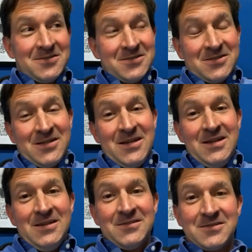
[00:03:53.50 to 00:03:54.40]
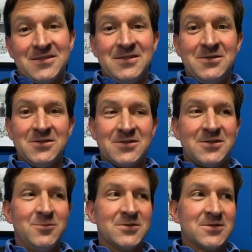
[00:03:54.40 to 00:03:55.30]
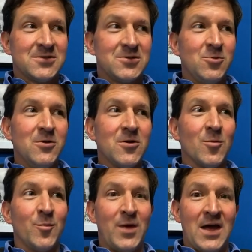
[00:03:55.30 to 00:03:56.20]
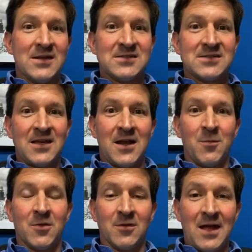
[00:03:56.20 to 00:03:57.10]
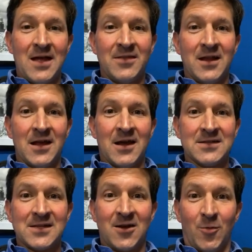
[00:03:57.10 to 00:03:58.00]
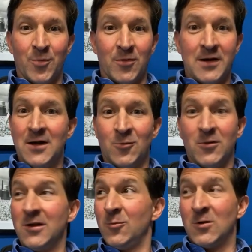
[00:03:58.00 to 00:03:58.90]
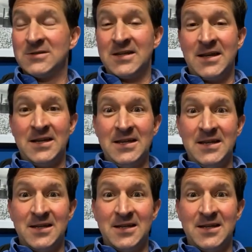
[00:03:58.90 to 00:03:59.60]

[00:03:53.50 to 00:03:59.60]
she was doing her best, and I'm glad that I got to help her, and it really wasn't any